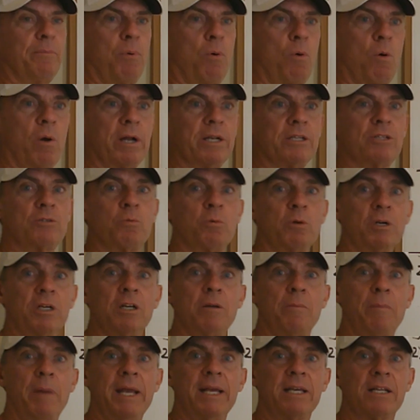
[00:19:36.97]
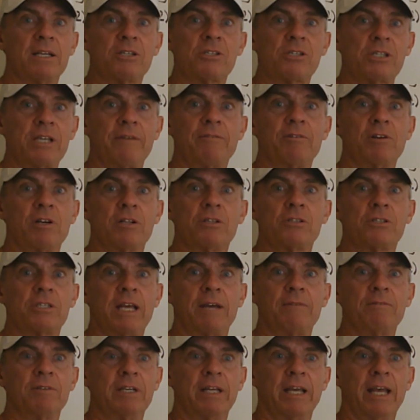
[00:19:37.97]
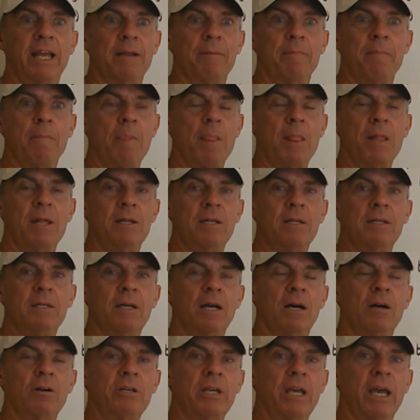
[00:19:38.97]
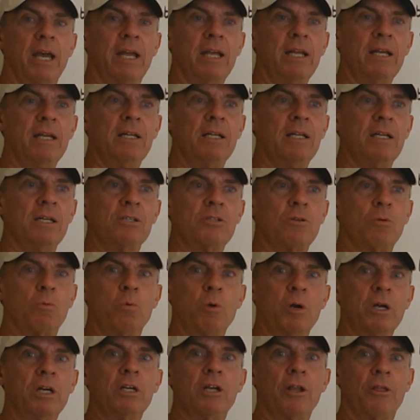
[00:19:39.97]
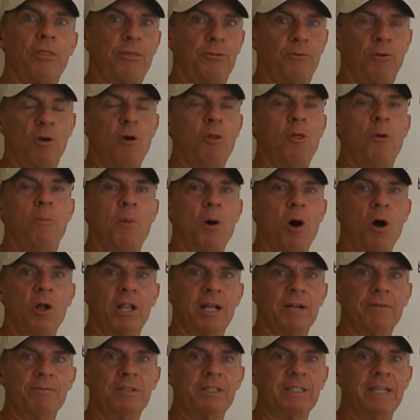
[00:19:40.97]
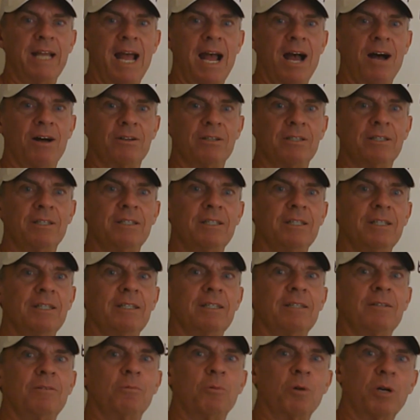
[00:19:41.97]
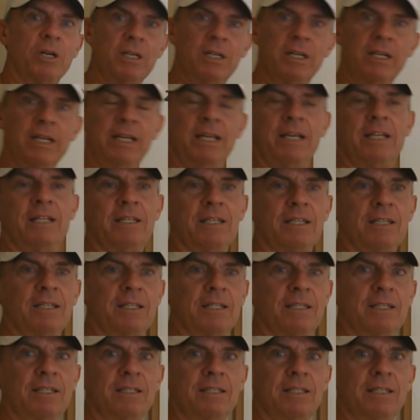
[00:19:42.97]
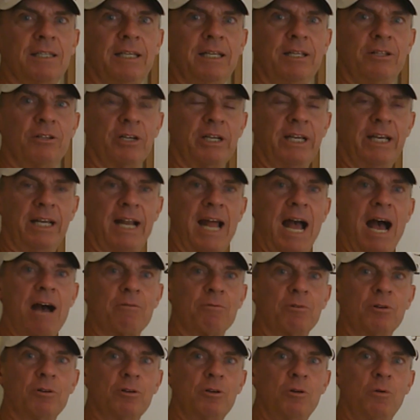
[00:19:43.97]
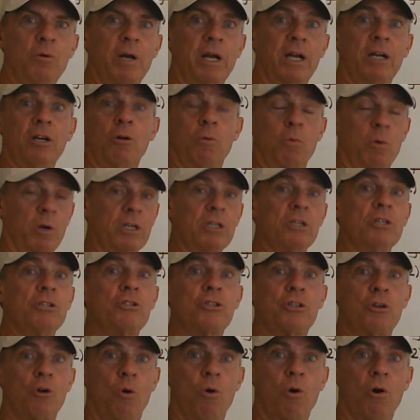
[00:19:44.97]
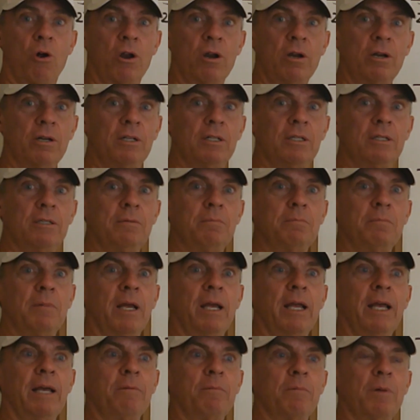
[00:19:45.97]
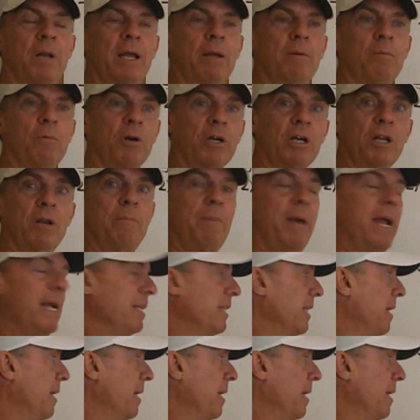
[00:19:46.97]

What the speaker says: points, we're going to make it a 7-on-7 game. Okay? So we're going to throw the ball every down. We're going to either get out real quick or we're going to score, and we're going to make